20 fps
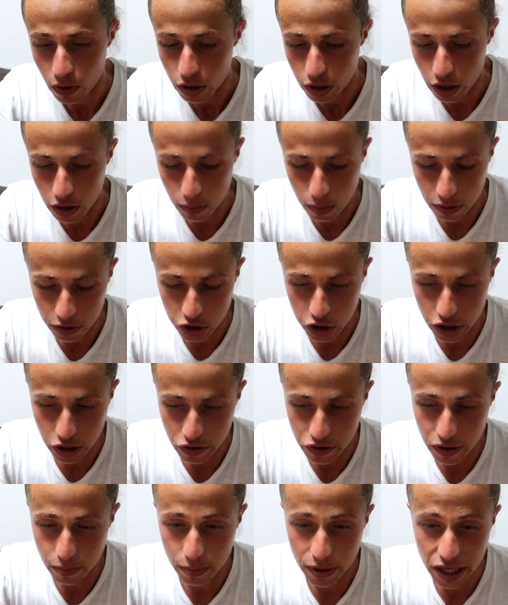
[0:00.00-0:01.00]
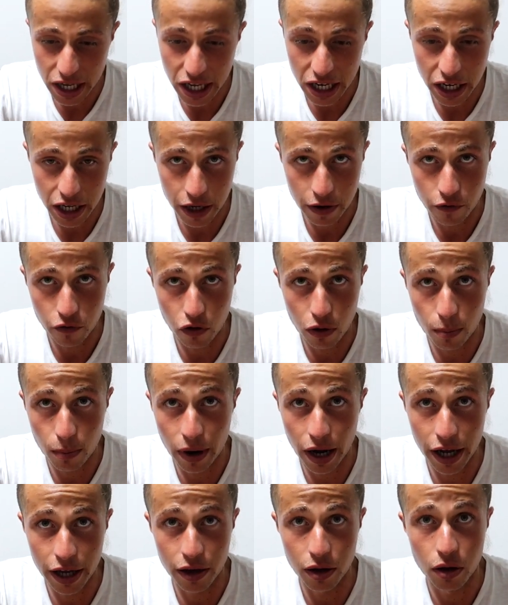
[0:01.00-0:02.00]
This was just the beginning from
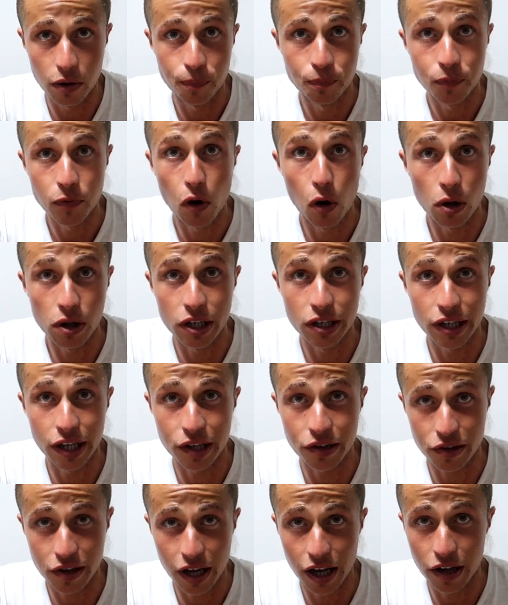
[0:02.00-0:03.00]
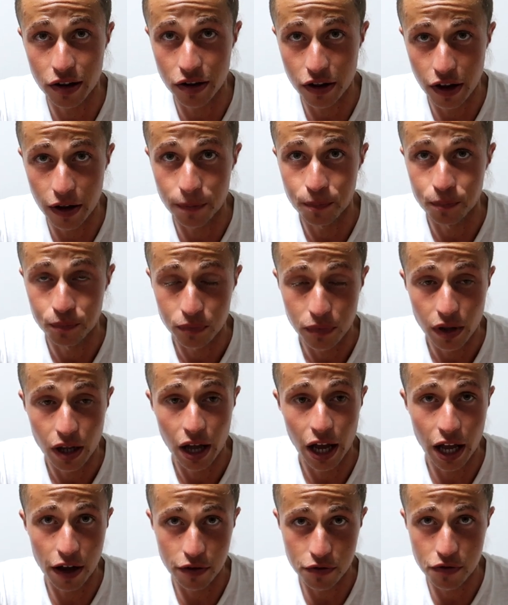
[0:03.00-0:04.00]
my holidays, guys.
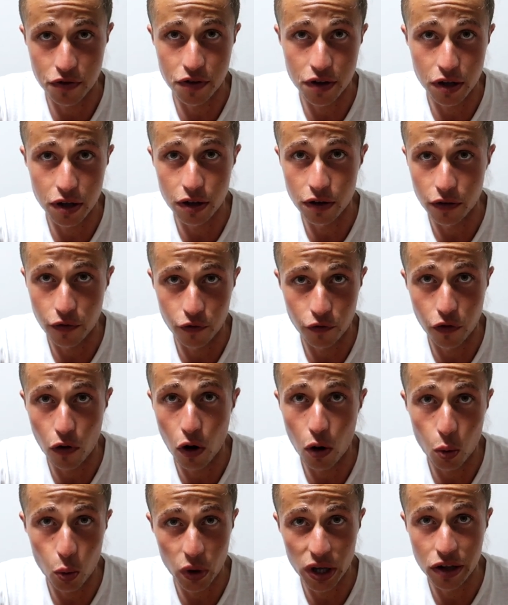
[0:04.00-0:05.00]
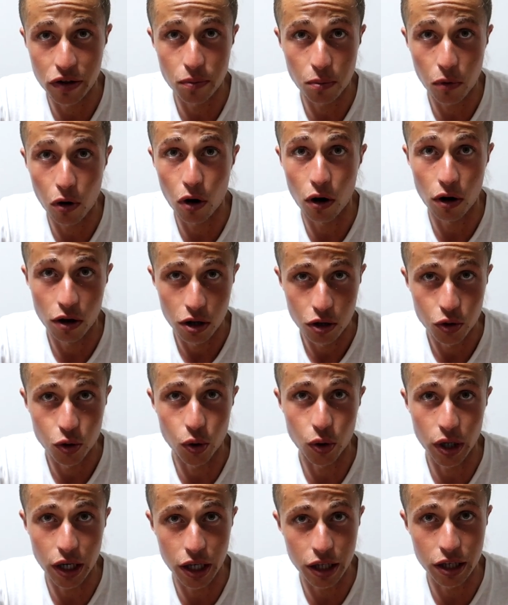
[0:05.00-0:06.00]
I have still 4 weeks more
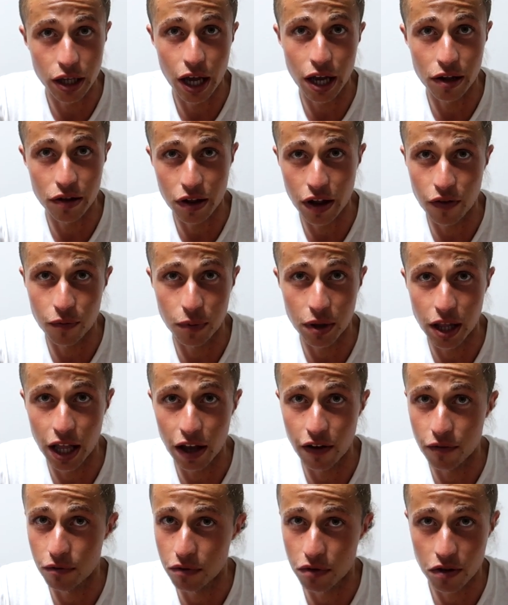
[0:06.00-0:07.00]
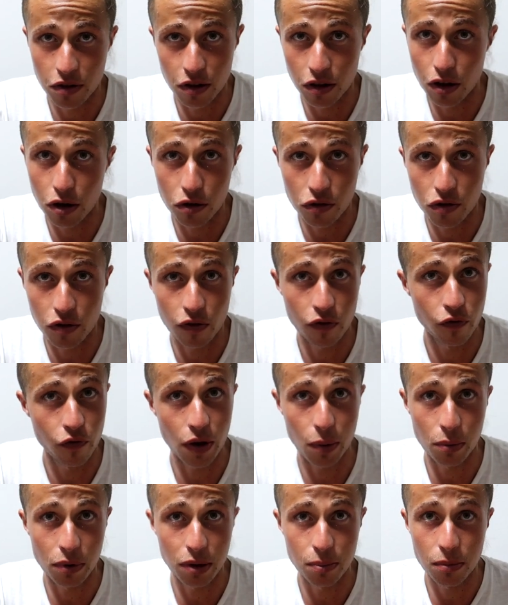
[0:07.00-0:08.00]
to eat at 7-Elevens, Lawson,
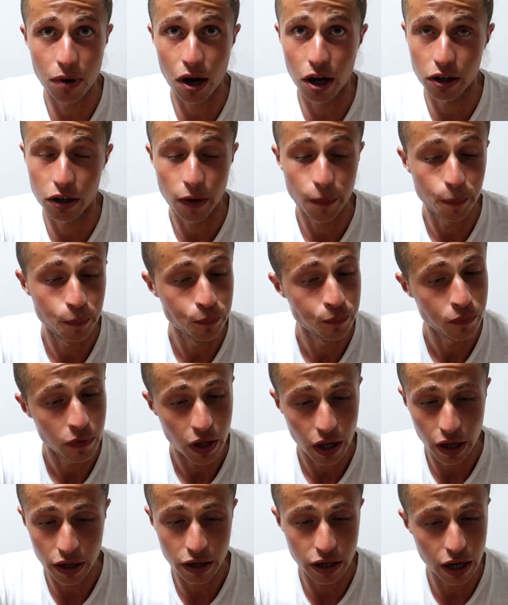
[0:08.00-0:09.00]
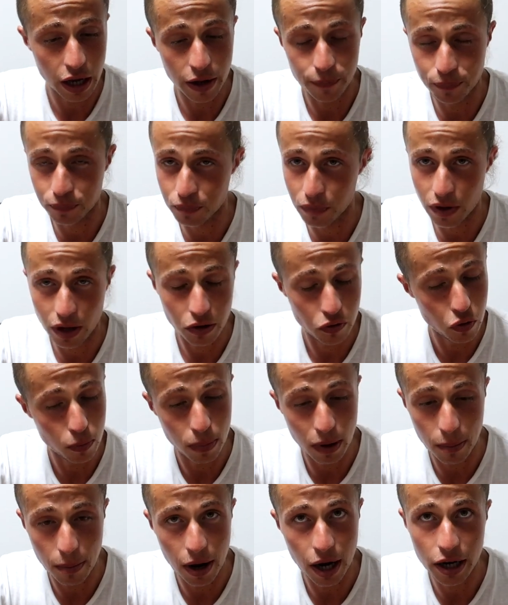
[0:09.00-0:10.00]
FamilyMart, and
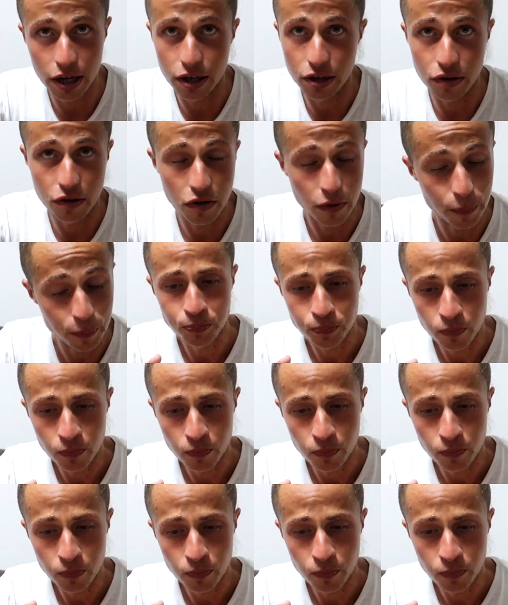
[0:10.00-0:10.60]
supermarkets.